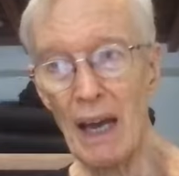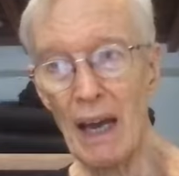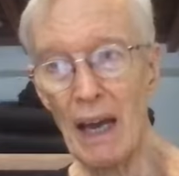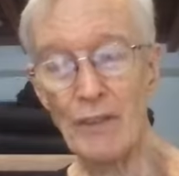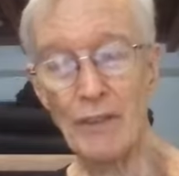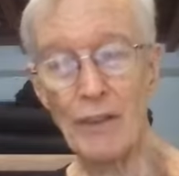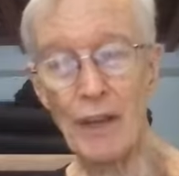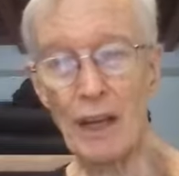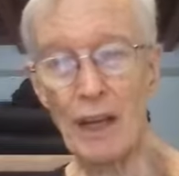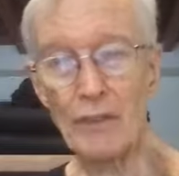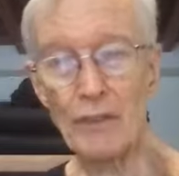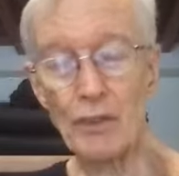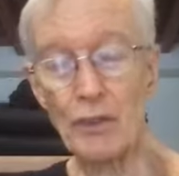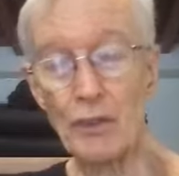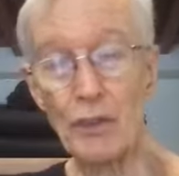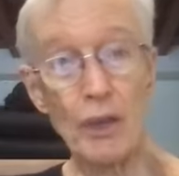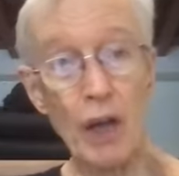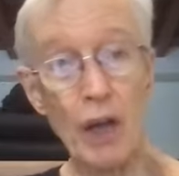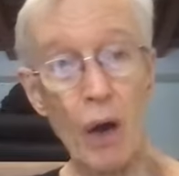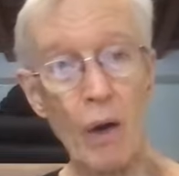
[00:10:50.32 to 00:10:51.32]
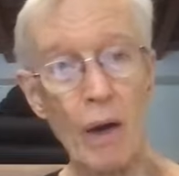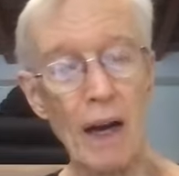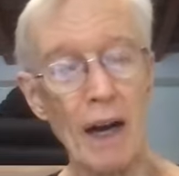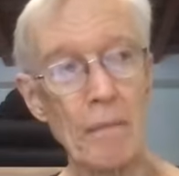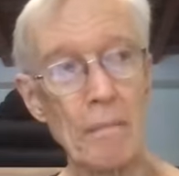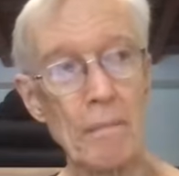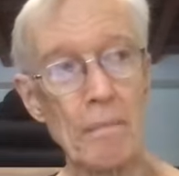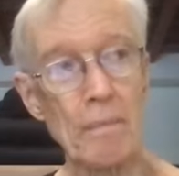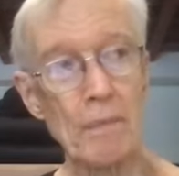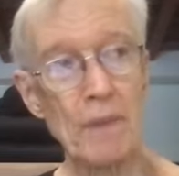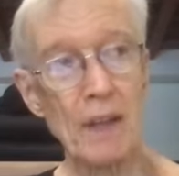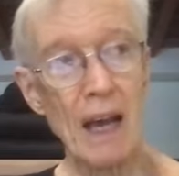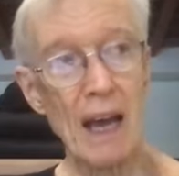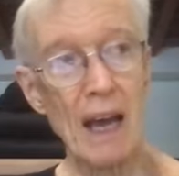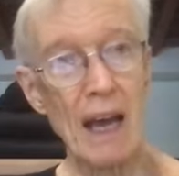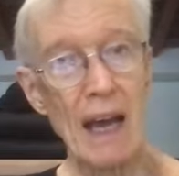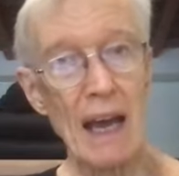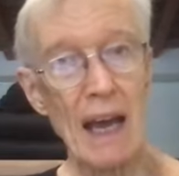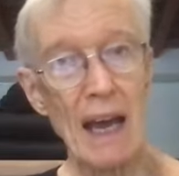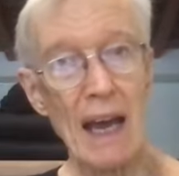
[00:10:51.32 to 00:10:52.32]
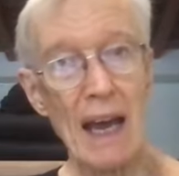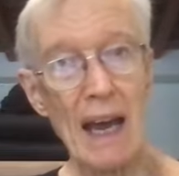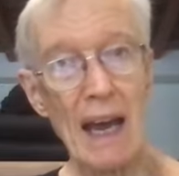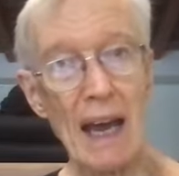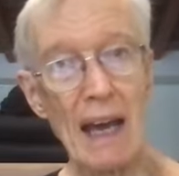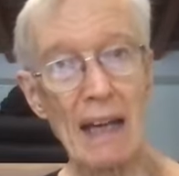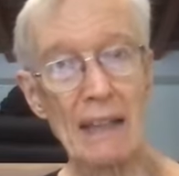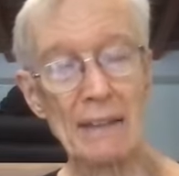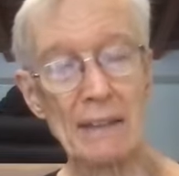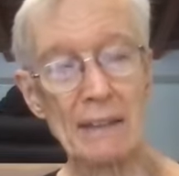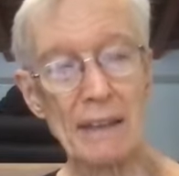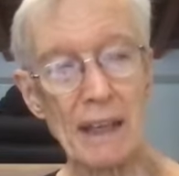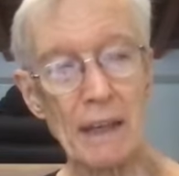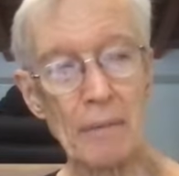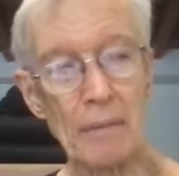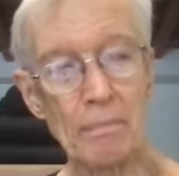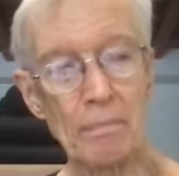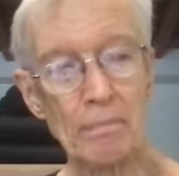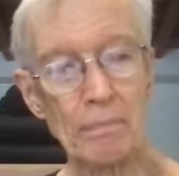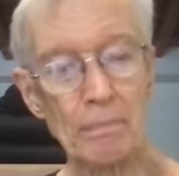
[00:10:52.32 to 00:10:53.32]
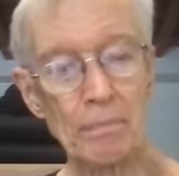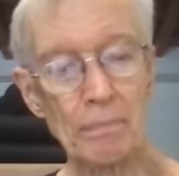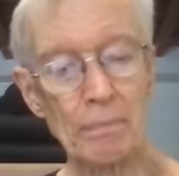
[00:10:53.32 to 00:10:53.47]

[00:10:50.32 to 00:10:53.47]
and, and to do yoga. And, um,